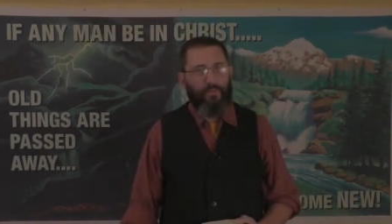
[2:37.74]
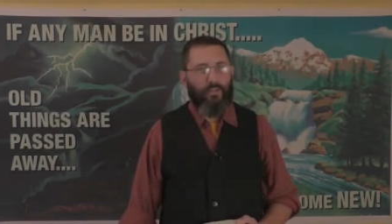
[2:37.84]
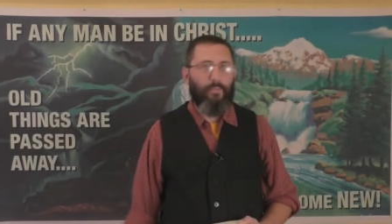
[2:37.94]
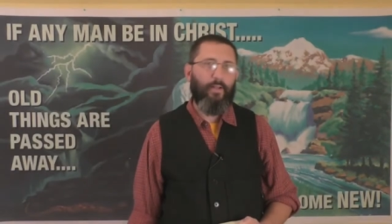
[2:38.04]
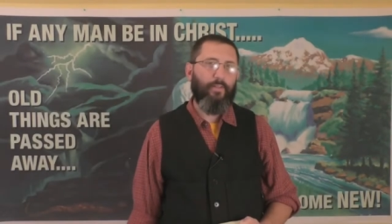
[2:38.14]

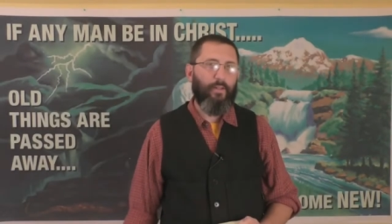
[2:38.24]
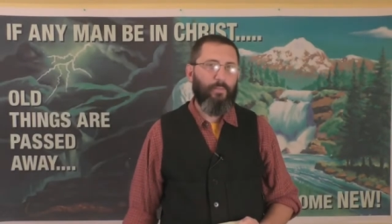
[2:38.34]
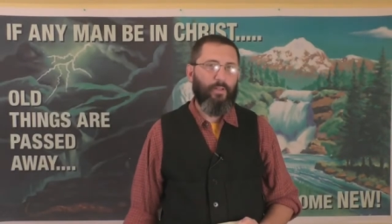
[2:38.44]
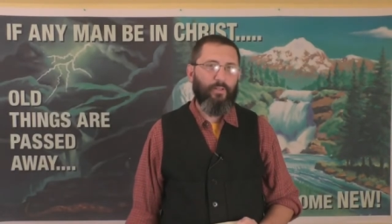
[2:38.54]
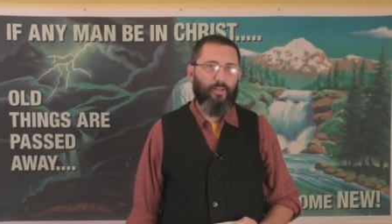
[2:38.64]
upset about
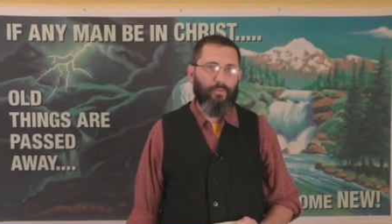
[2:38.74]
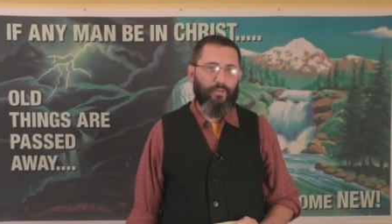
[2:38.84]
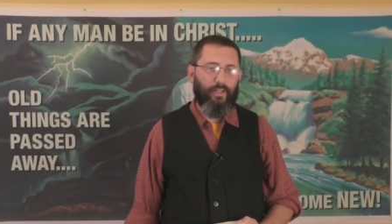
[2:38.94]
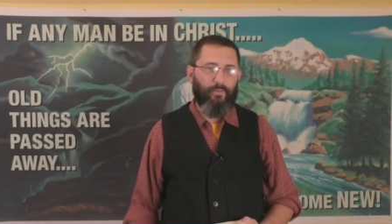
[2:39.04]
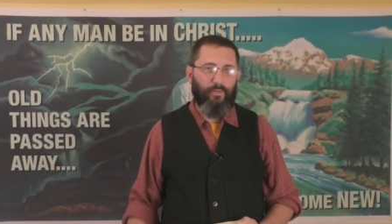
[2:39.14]
that because I was
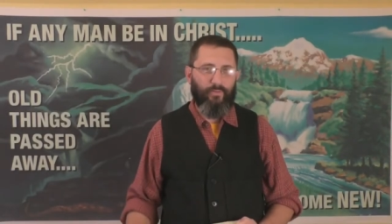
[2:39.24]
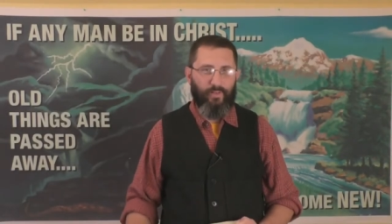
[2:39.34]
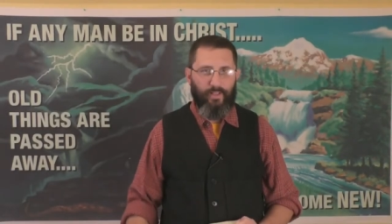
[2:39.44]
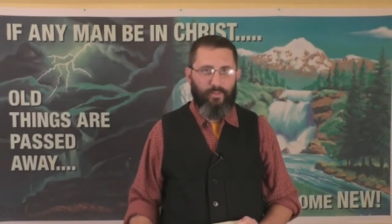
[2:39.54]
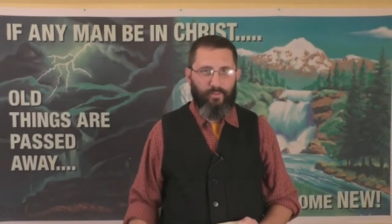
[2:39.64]
never
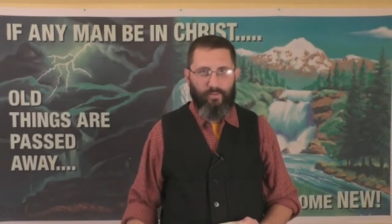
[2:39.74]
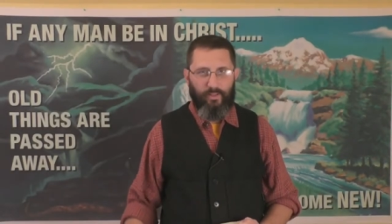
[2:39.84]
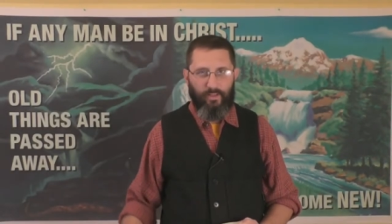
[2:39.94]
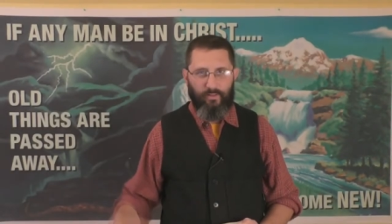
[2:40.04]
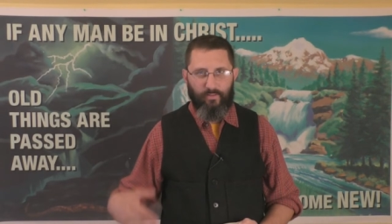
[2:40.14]
invited to
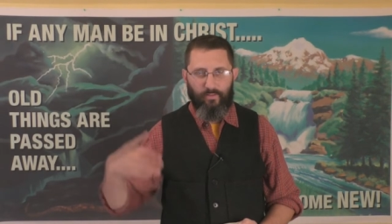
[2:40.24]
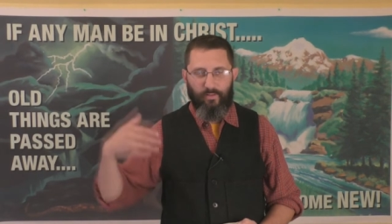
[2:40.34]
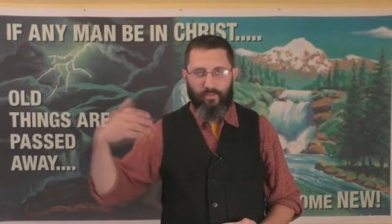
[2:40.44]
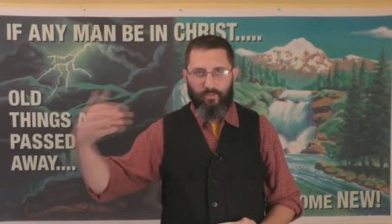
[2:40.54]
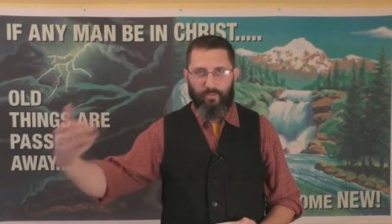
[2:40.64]
the
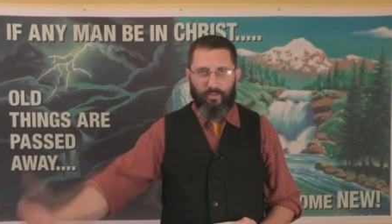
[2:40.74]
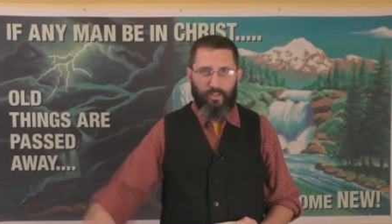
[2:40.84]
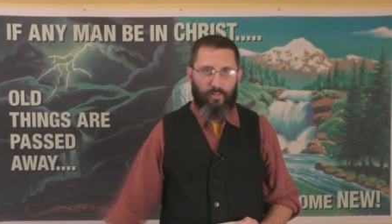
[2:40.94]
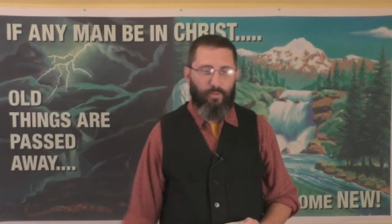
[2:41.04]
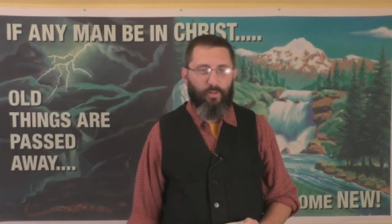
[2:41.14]
you know
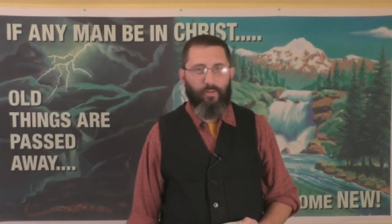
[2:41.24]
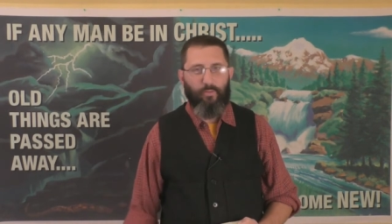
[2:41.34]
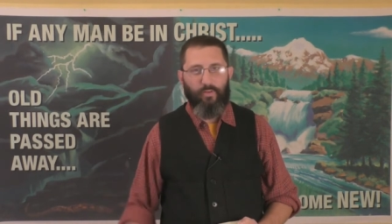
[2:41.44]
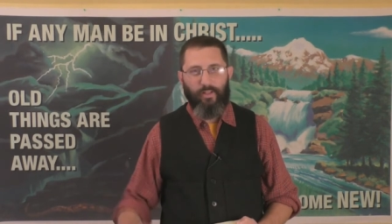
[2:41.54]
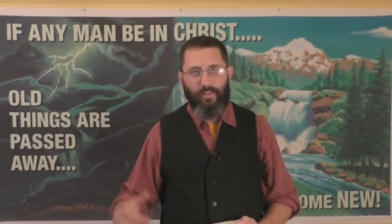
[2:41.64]
ceremony
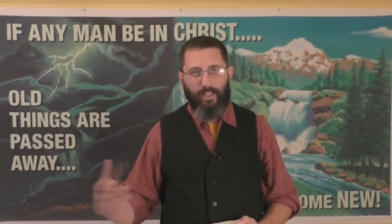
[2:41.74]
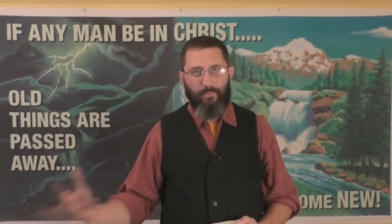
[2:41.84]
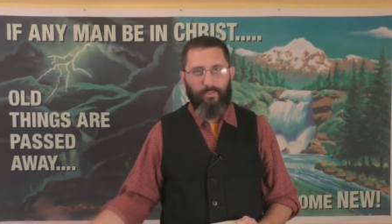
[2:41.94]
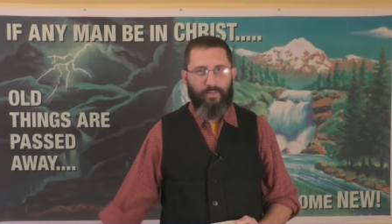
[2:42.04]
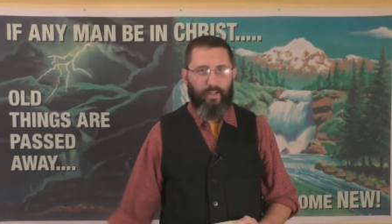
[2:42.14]
where they
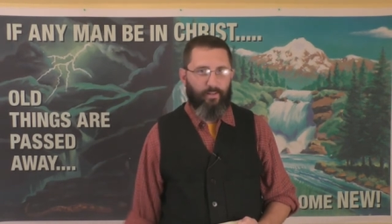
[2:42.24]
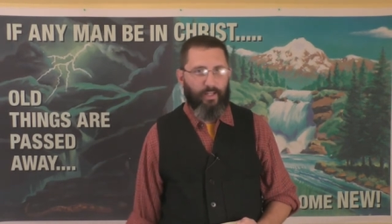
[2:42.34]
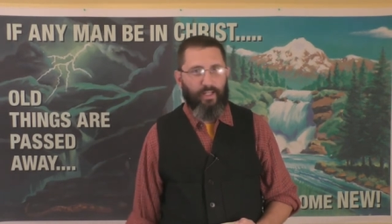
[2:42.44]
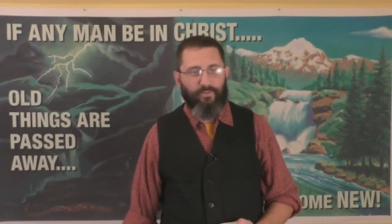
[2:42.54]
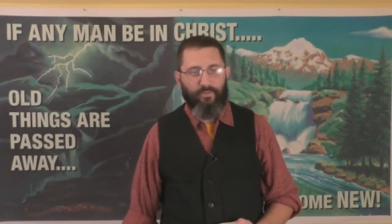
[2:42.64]
named the town
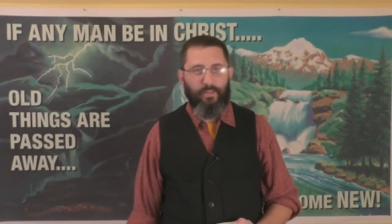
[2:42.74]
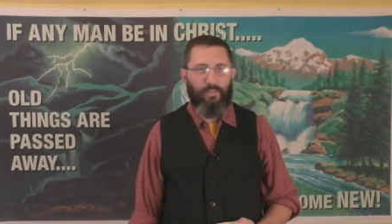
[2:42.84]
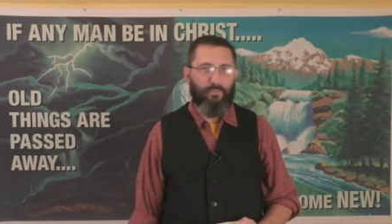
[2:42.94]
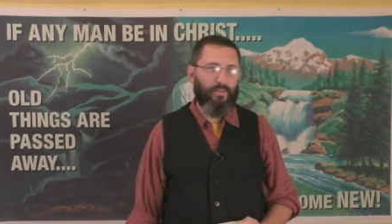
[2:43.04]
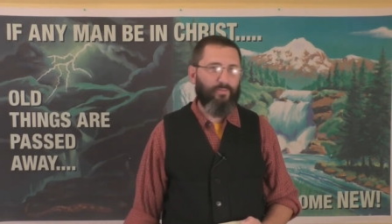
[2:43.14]
after
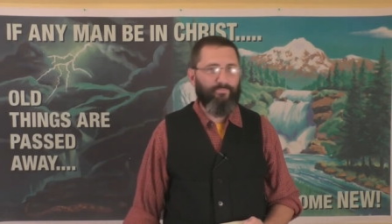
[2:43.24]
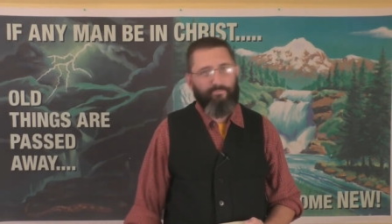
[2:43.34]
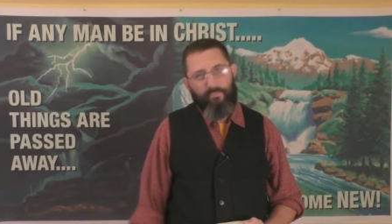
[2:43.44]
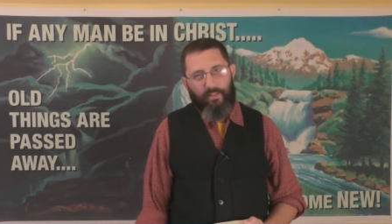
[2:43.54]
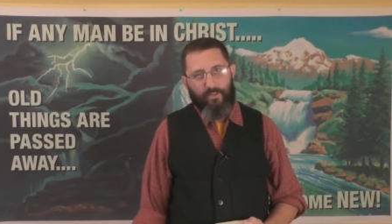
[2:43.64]
me. But
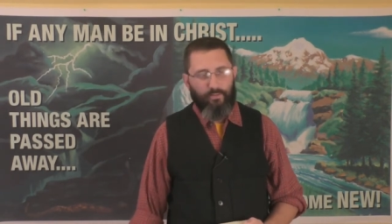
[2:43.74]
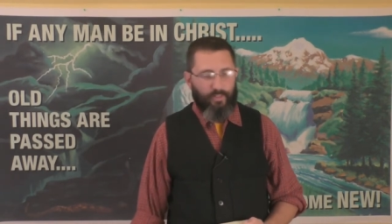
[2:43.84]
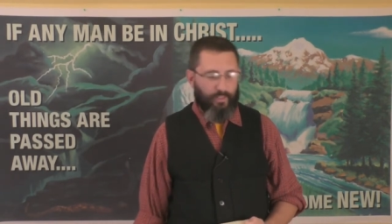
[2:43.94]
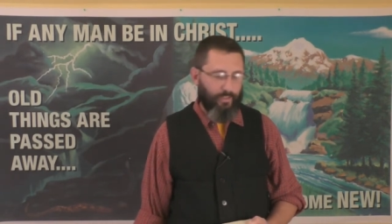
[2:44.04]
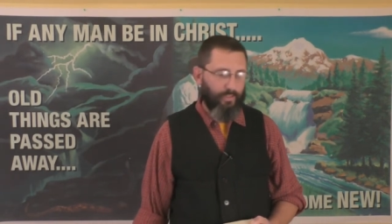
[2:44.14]
that's
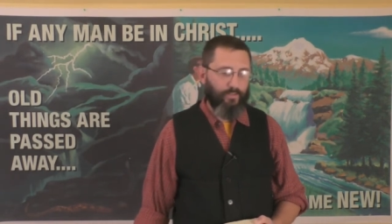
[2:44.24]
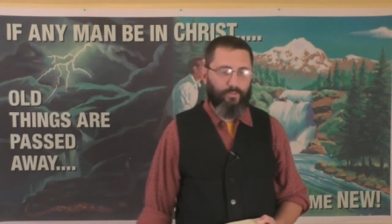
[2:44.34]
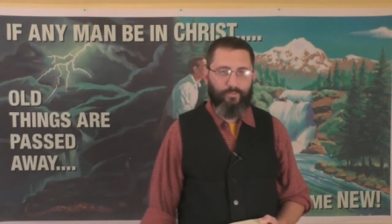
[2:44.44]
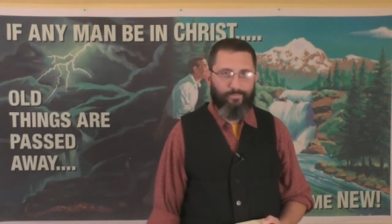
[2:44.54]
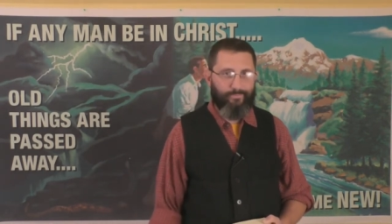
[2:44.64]
okay, I guess.